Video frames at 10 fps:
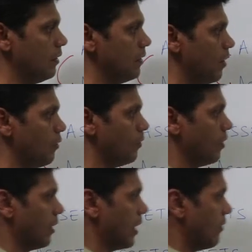Now
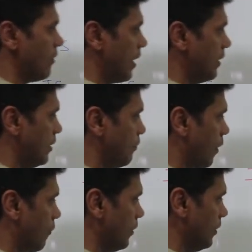I have added
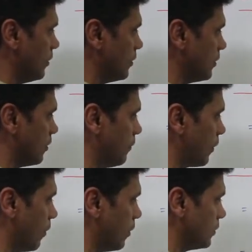profit
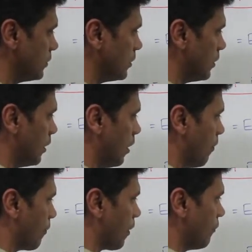because
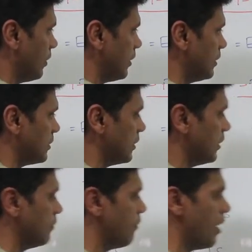profit is
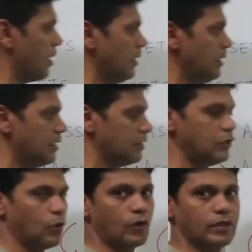earned by
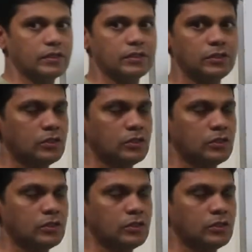the owner.